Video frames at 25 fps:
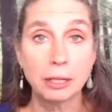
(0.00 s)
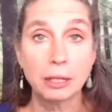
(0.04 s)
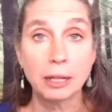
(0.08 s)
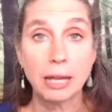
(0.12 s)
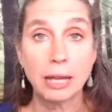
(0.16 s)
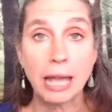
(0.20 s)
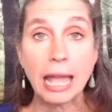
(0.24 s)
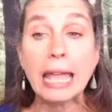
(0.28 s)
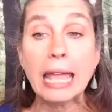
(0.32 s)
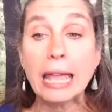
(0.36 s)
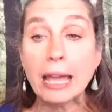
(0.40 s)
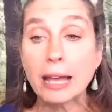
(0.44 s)

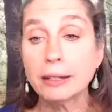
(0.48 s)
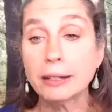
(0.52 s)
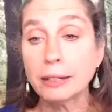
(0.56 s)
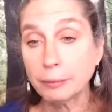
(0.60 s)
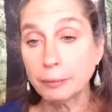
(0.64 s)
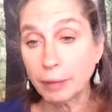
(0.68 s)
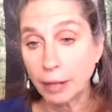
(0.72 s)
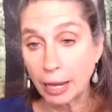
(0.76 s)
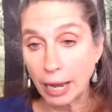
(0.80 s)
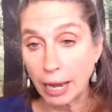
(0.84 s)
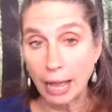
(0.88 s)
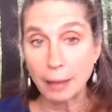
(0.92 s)
And
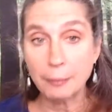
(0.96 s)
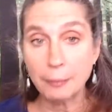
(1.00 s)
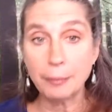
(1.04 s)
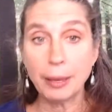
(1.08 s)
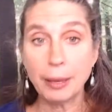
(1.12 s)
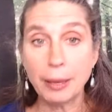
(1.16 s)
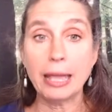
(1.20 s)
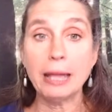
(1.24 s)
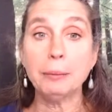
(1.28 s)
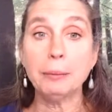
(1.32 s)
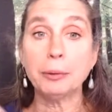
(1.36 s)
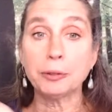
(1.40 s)
I'm
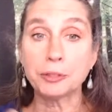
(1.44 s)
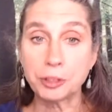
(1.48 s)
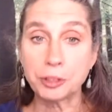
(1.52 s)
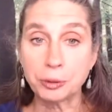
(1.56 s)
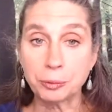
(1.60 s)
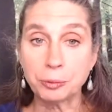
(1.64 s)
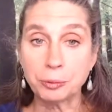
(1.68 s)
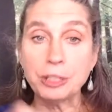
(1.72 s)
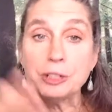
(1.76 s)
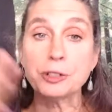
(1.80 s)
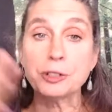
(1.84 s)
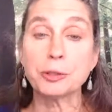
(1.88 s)
able to
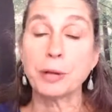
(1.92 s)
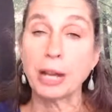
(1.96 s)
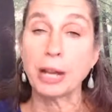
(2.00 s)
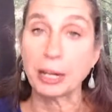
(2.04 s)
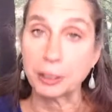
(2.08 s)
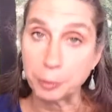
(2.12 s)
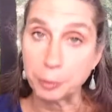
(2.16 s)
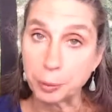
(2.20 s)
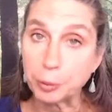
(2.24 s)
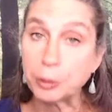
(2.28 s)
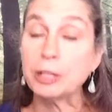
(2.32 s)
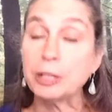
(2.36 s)

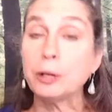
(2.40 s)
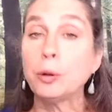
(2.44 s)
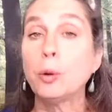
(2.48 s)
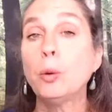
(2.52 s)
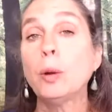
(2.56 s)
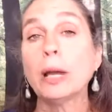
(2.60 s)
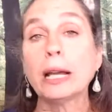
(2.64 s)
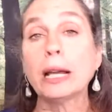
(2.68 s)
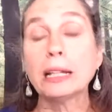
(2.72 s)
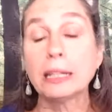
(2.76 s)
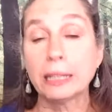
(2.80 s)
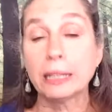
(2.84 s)
redirect pretty
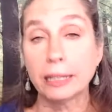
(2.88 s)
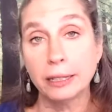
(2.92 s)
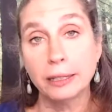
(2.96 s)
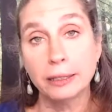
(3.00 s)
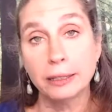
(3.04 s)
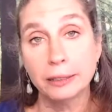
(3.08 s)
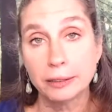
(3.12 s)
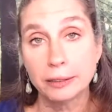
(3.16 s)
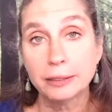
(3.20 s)
quickly.